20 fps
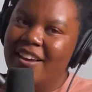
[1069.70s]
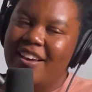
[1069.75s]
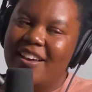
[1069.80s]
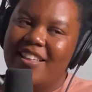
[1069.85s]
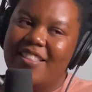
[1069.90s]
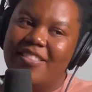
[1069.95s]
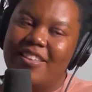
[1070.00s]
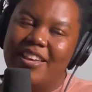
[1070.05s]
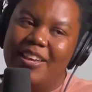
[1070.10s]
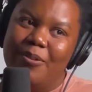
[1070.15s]

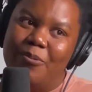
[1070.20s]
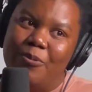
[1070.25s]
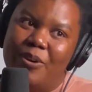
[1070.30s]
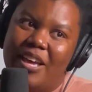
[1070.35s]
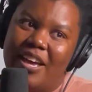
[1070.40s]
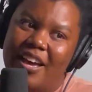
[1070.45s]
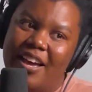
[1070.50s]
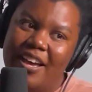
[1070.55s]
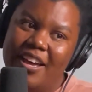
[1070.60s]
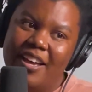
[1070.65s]
And then we
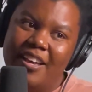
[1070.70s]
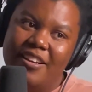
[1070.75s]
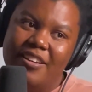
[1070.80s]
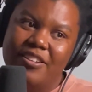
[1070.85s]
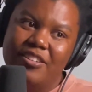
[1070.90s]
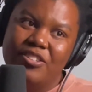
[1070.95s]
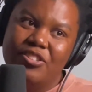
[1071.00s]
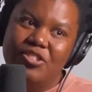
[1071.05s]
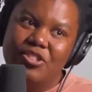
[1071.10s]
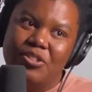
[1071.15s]
had
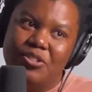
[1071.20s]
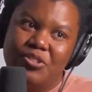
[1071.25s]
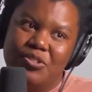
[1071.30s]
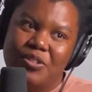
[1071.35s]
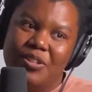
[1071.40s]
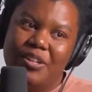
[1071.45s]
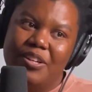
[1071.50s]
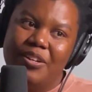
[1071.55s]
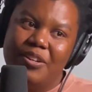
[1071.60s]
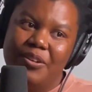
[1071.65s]

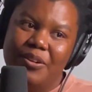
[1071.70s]
children